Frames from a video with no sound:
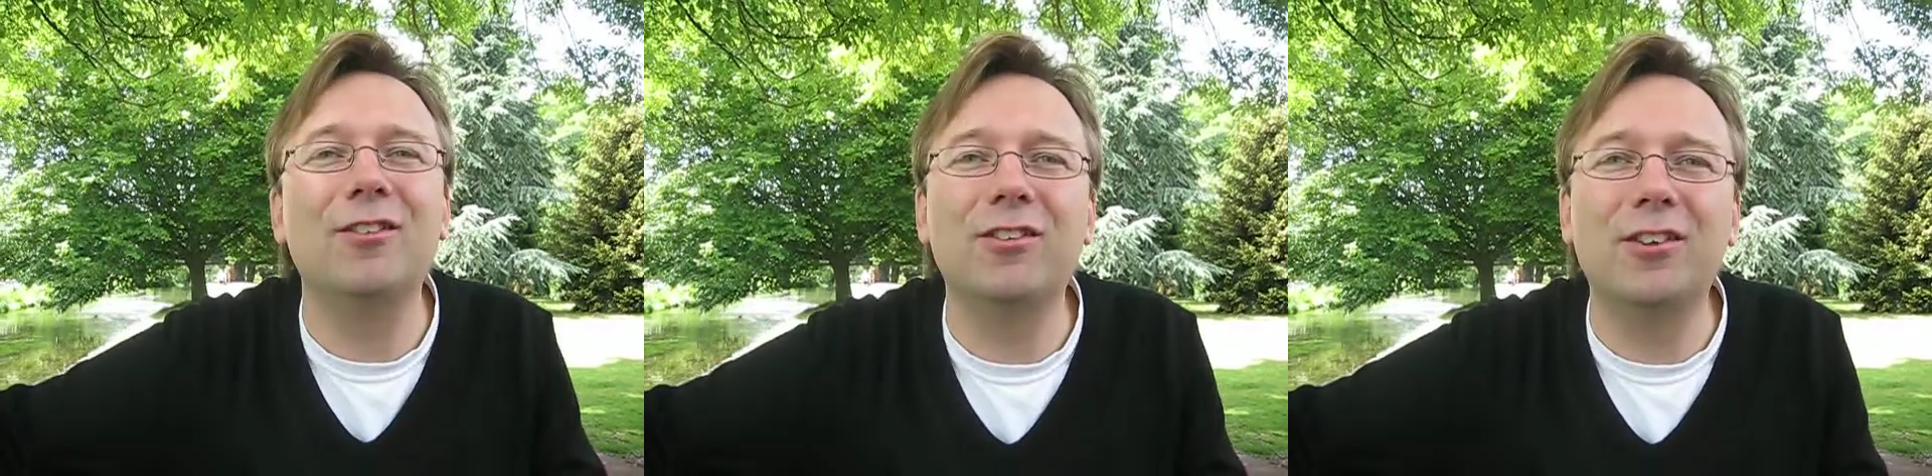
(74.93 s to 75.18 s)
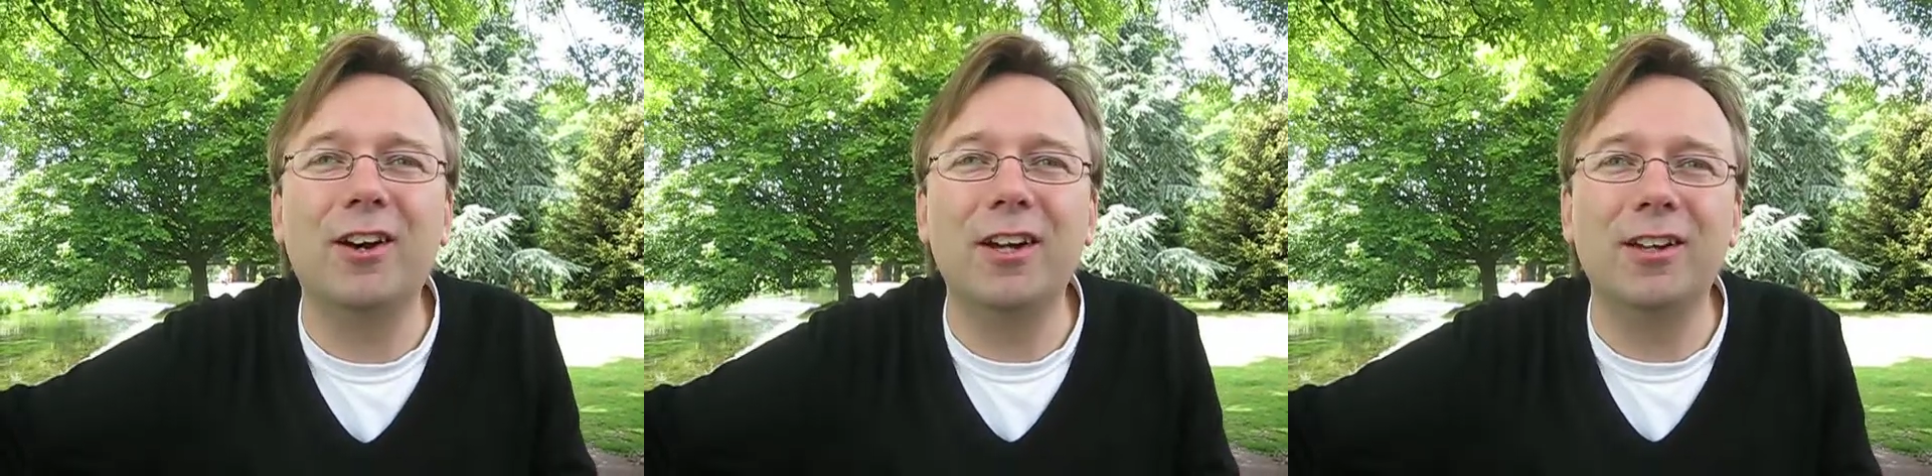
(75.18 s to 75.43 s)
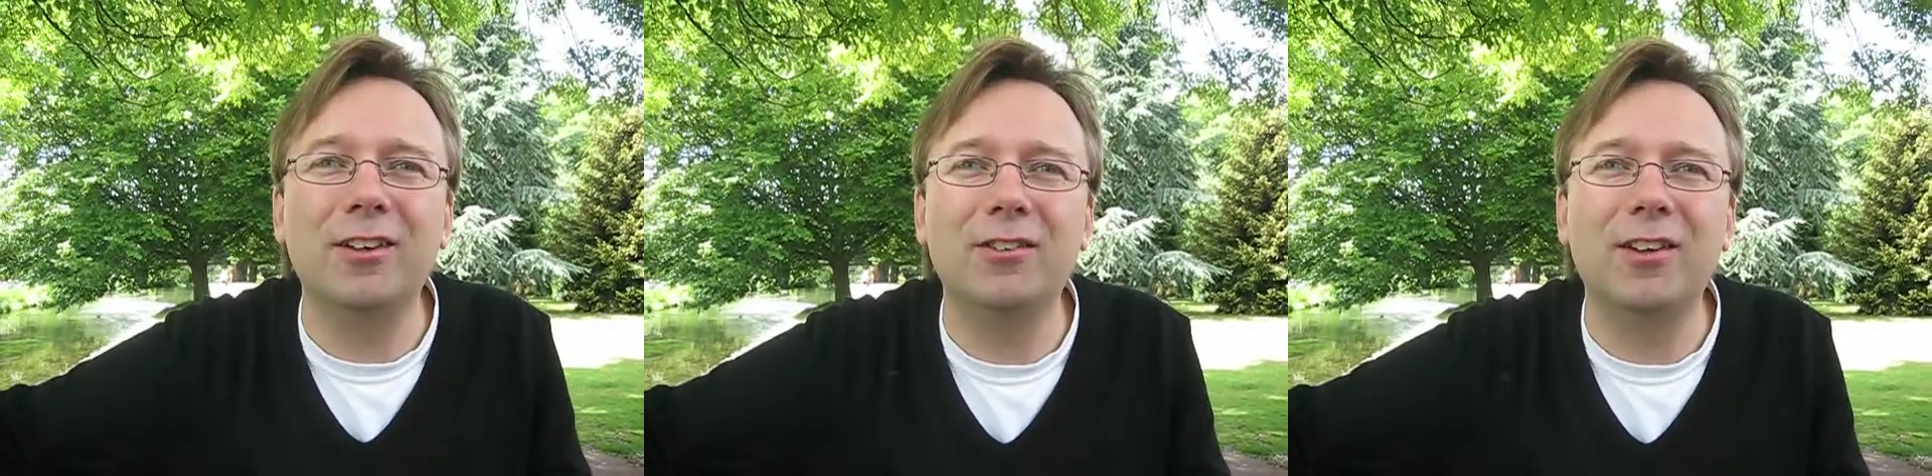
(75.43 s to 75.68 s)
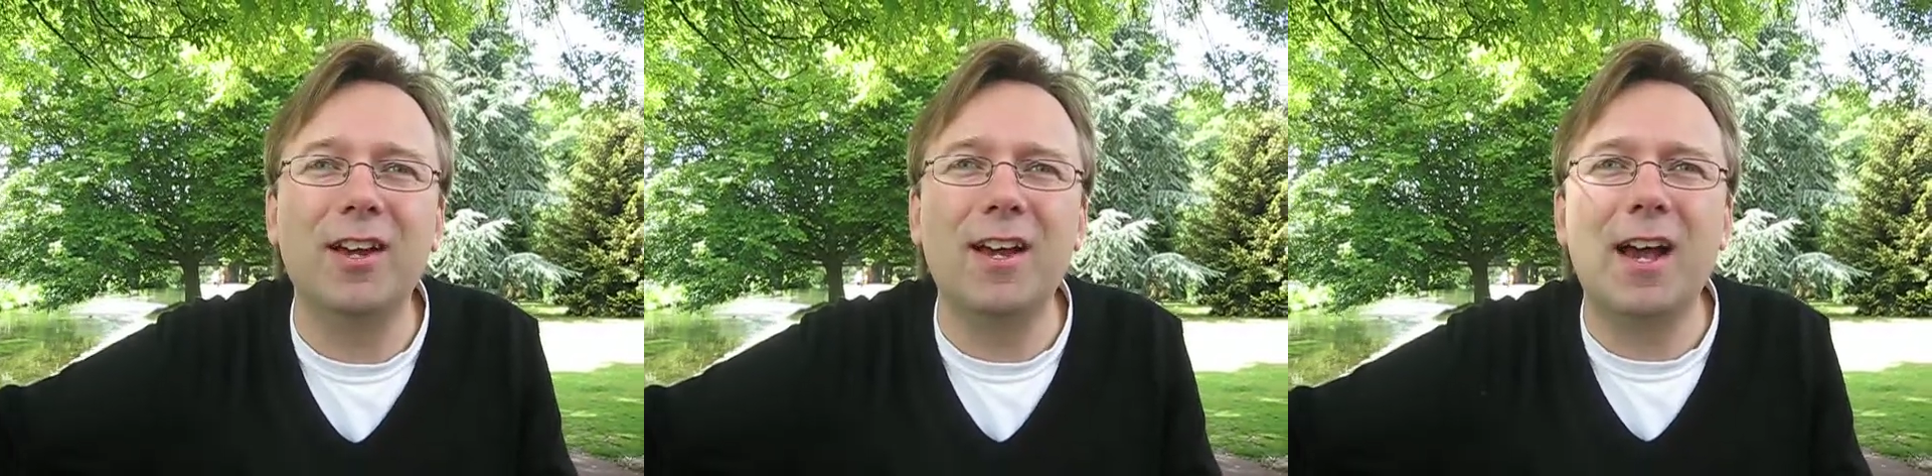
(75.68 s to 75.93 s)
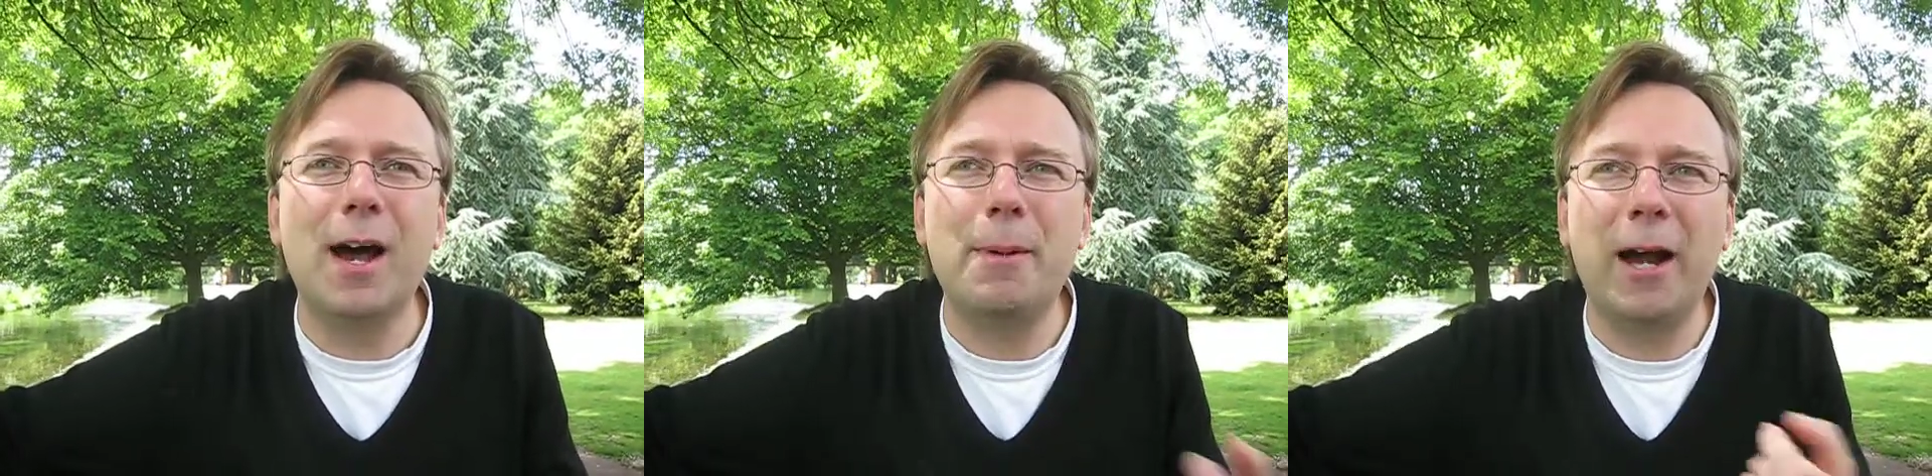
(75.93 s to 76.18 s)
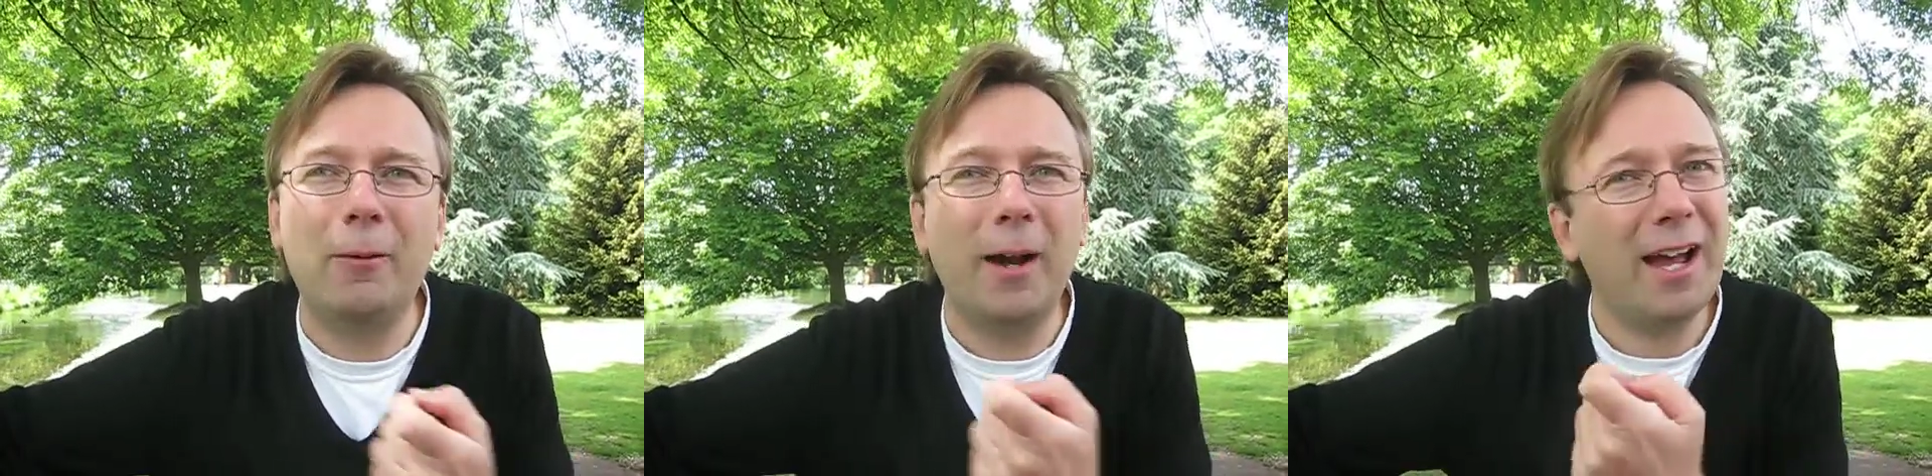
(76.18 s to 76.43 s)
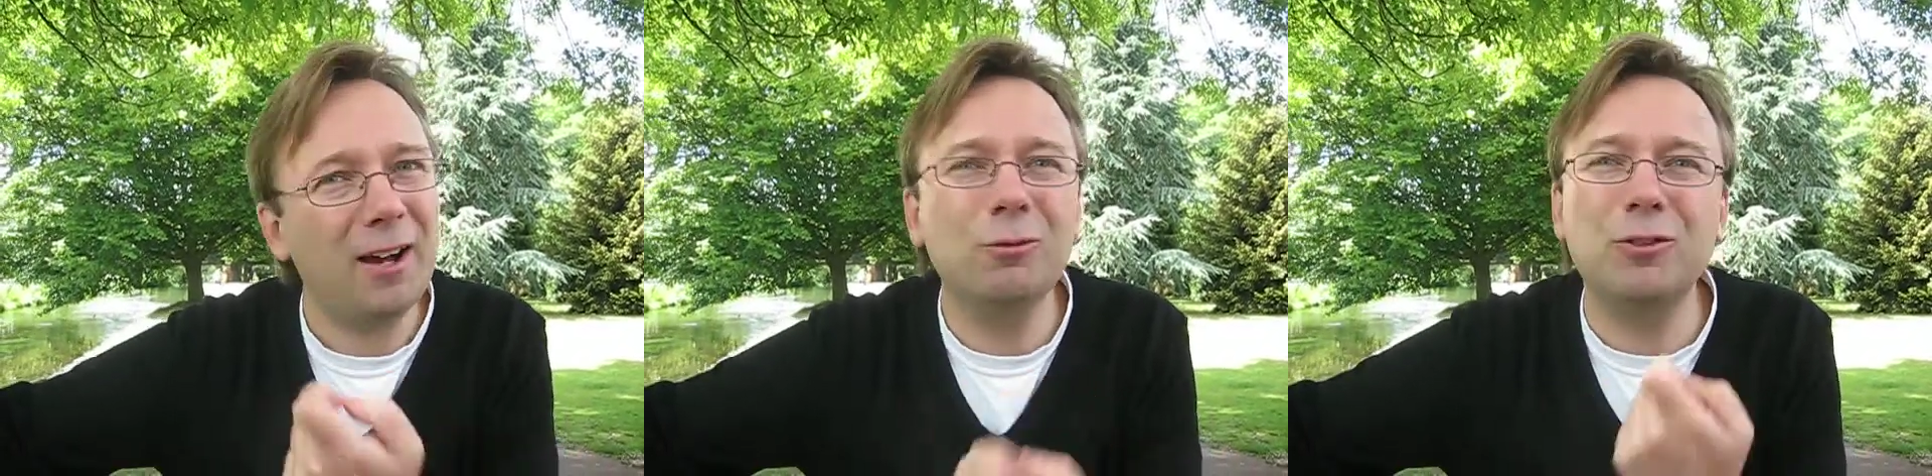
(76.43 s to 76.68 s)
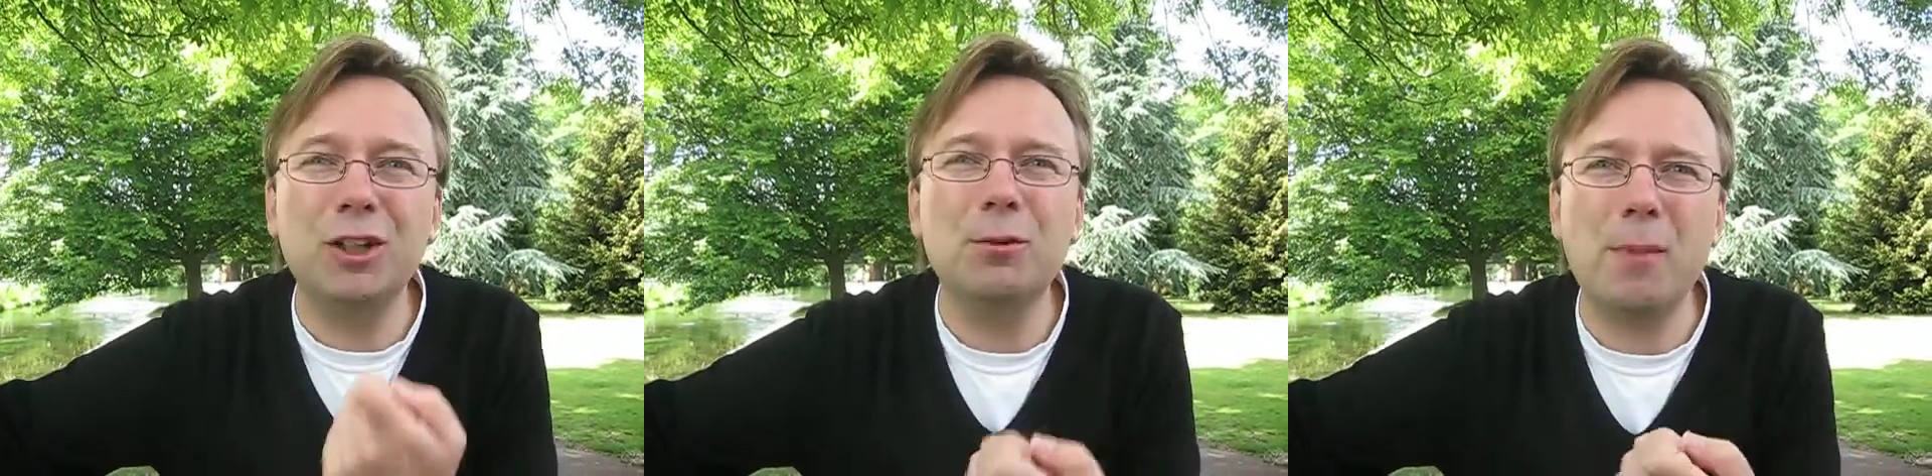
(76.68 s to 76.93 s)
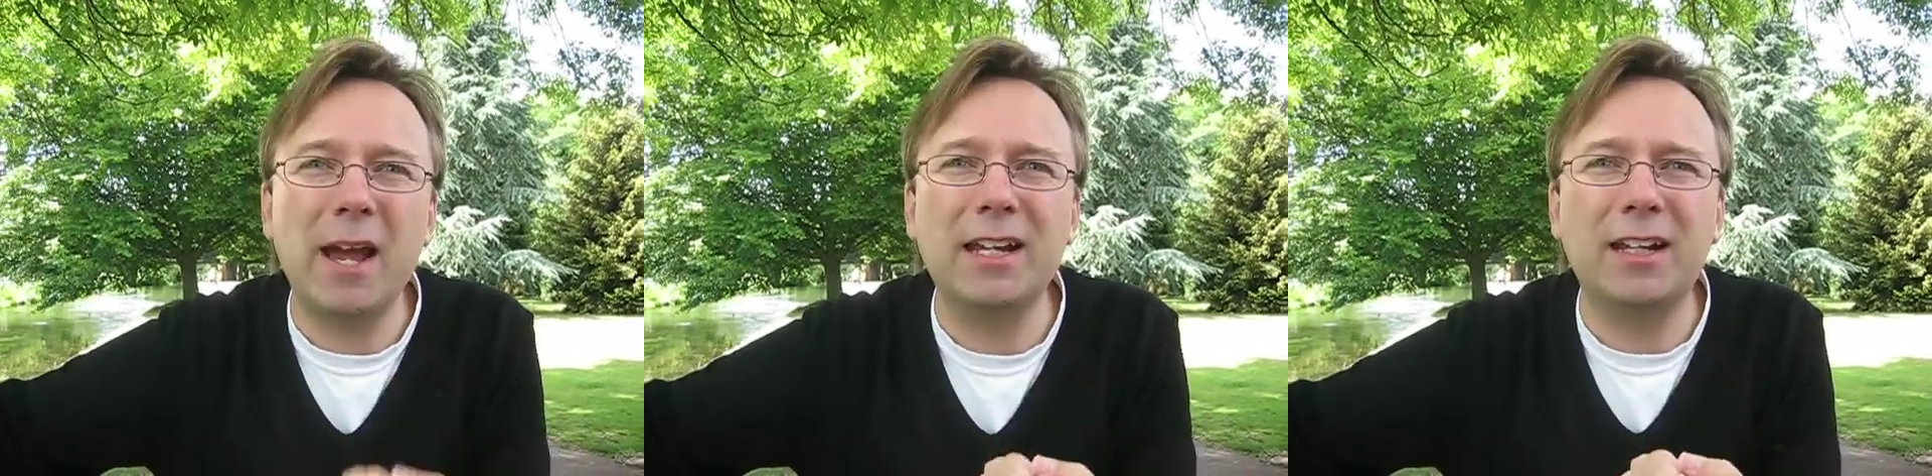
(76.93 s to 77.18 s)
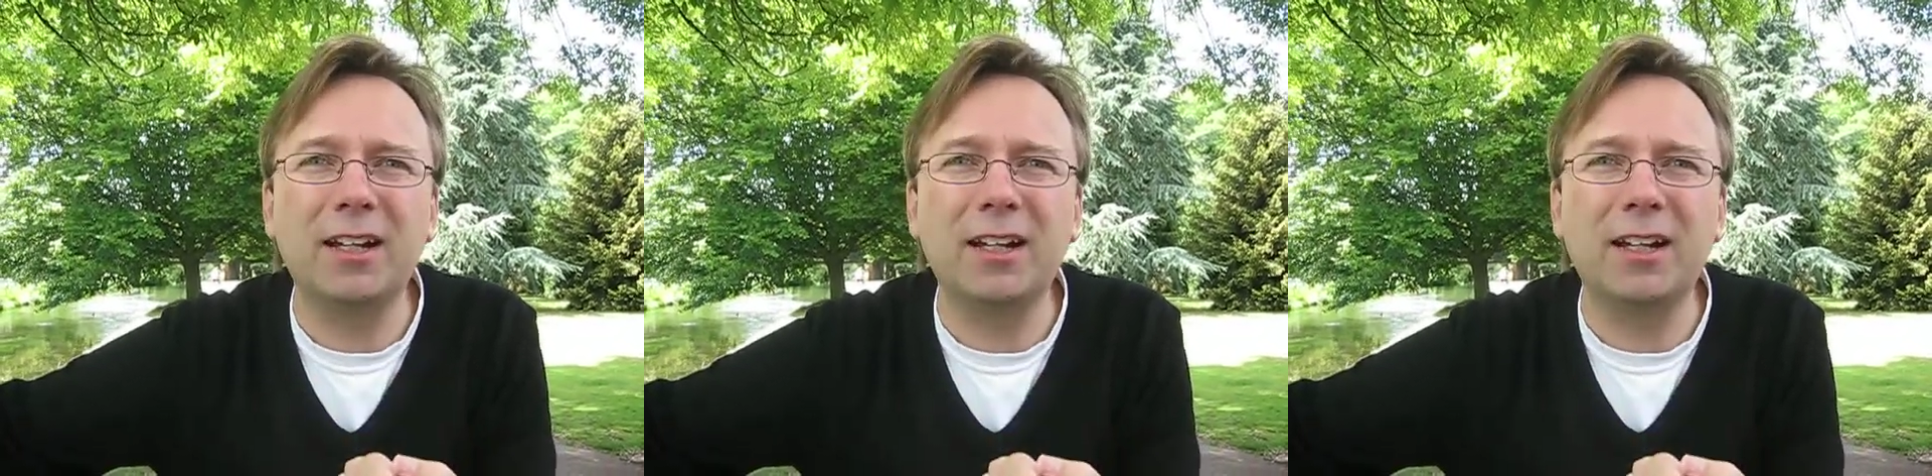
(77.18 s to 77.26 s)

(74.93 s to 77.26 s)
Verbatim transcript: designers about how do you make